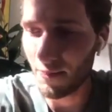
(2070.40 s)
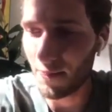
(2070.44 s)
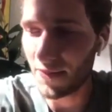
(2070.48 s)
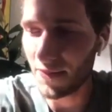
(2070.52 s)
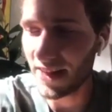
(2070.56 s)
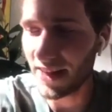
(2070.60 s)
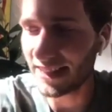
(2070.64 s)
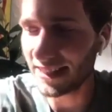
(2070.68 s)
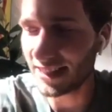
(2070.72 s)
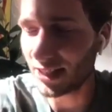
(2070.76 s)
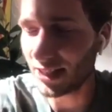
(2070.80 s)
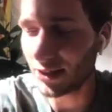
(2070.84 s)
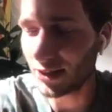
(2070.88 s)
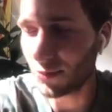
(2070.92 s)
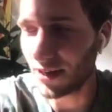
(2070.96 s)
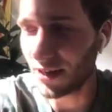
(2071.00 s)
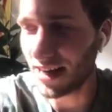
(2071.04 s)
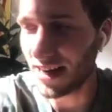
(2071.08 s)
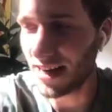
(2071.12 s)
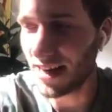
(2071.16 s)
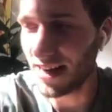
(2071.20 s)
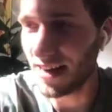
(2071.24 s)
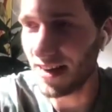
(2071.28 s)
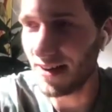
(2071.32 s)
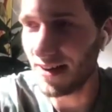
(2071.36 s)
that's
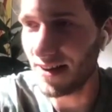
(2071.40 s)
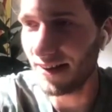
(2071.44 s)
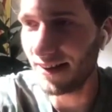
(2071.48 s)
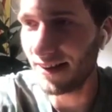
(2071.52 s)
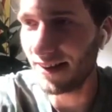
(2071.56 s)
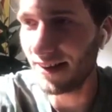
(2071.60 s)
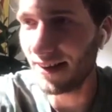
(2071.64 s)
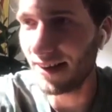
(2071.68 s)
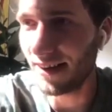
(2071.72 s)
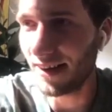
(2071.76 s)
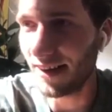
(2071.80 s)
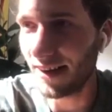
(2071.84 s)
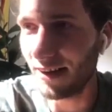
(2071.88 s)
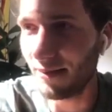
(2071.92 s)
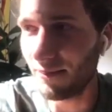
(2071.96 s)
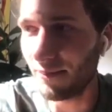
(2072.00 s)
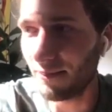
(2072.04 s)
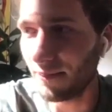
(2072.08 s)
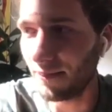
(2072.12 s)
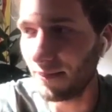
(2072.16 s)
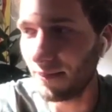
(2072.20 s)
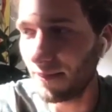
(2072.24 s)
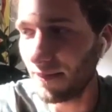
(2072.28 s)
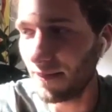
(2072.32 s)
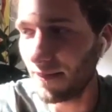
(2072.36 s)
when
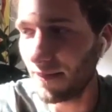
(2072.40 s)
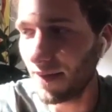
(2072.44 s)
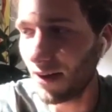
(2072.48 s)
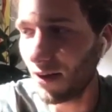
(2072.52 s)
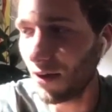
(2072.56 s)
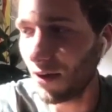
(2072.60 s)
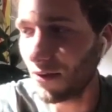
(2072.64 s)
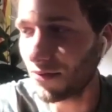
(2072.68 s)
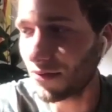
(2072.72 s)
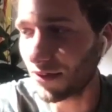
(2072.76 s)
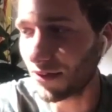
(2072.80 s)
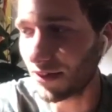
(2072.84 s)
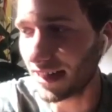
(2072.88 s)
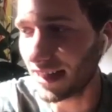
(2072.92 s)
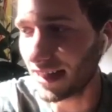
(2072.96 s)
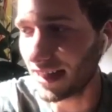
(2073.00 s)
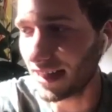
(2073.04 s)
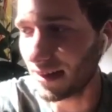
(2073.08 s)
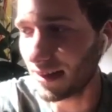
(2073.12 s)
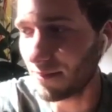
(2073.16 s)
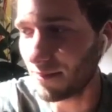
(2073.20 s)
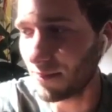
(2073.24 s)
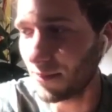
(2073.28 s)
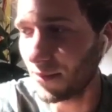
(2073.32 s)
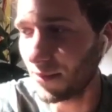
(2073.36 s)

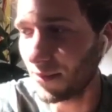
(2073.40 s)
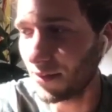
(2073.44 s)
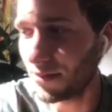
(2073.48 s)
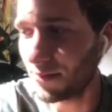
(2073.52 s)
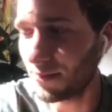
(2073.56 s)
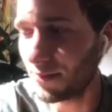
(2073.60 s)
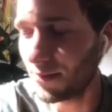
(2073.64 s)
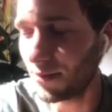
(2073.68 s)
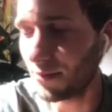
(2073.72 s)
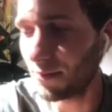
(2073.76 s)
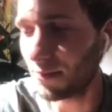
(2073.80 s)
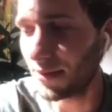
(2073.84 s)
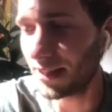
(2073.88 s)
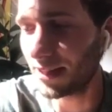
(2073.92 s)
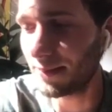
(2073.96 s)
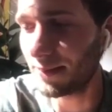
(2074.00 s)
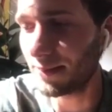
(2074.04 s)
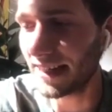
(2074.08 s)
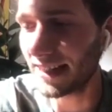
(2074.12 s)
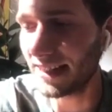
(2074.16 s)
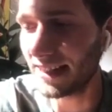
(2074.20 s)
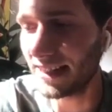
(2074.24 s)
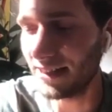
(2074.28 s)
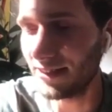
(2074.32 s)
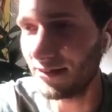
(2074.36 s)
offering multiple
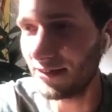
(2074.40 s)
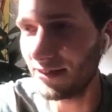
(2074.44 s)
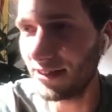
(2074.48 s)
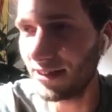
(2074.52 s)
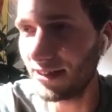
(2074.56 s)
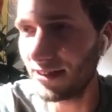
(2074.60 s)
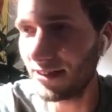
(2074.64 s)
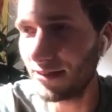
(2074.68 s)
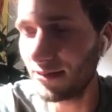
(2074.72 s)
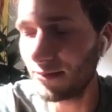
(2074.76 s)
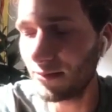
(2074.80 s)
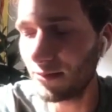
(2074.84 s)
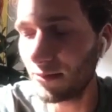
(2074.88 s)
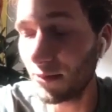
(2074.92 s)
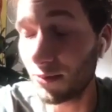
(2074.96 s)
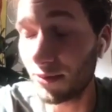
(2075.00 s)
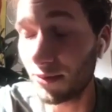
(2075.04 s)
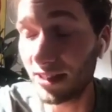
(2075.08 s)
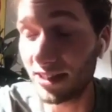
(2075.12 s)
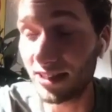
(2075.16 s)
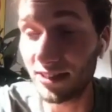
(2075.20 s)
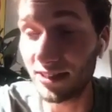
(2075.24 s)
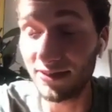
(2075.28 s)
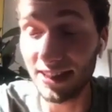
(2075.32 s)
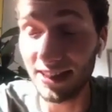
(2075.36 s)
perspectives,
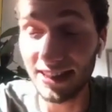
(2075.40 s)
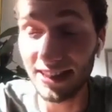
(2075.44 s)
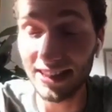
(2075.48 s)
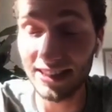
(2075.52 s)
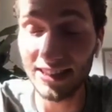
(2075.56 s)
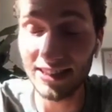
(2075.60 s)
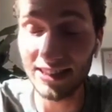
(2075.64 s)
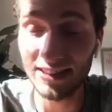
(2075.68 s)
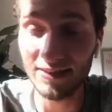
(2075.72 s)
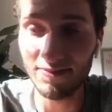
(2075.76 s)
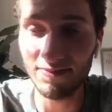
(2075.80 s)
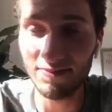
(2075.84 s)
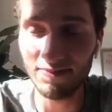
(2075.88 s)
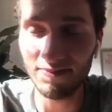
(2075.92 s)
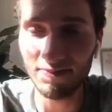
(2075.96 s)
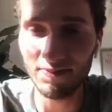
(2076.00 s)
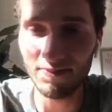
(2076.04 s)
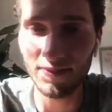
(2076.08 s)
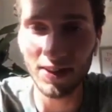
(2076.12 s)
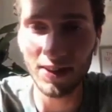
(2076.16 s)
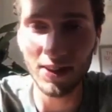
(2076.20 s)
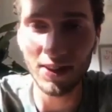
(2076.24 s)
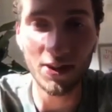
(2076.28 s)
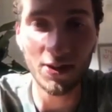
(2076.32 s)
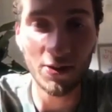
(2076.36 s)
which I think is
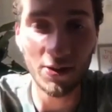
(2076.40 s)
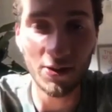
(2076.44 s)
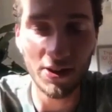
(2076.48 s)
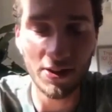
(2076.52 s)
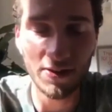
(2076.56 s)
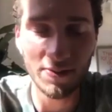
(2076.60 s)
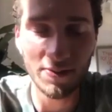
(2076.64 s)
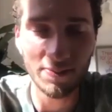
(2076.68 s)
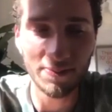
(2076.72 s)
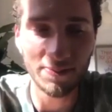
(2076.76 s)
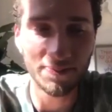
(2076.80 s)
good,